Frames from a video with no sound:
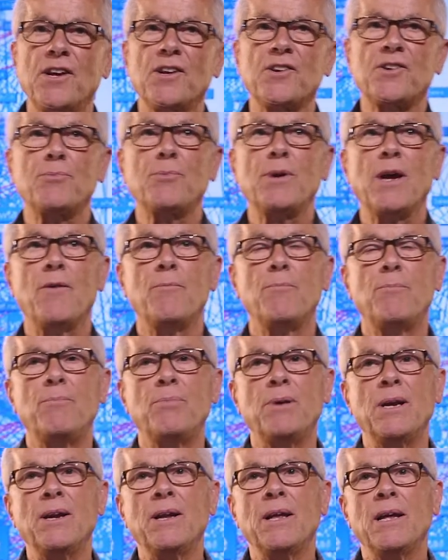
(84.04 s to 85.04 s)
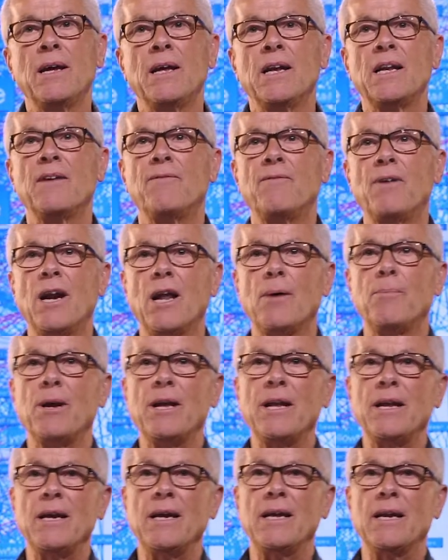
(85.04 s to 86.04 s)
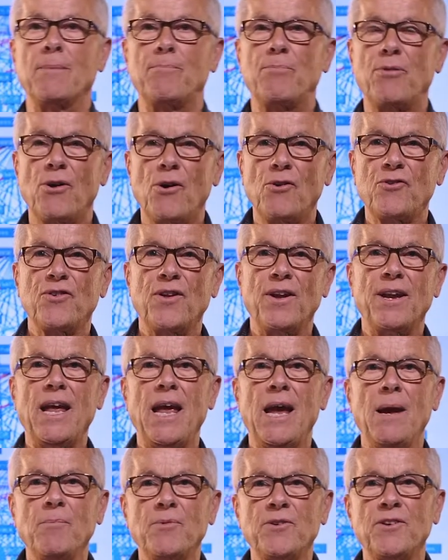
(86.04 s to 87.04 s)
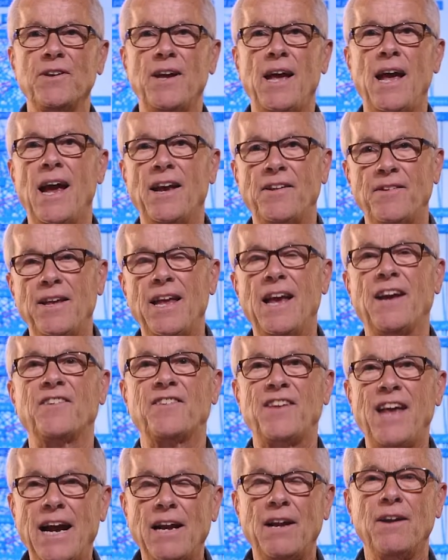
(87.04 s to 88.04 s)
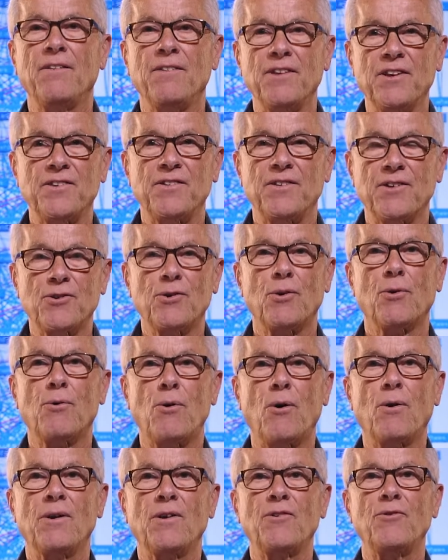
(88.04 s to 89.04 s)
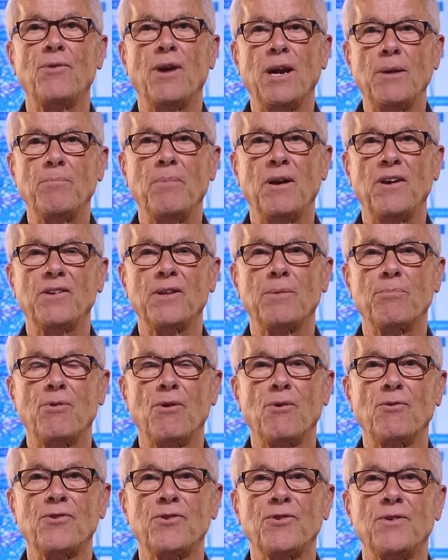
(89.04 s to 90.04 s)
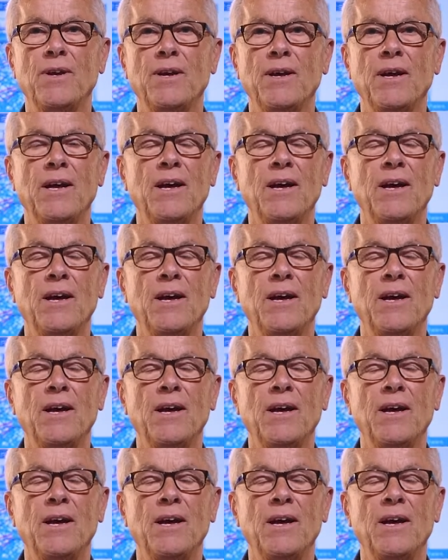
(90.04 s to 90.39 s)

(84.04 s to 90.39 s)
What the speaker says: years, we have been developing an approach that aims at exactly this, the so-called trait-based approach.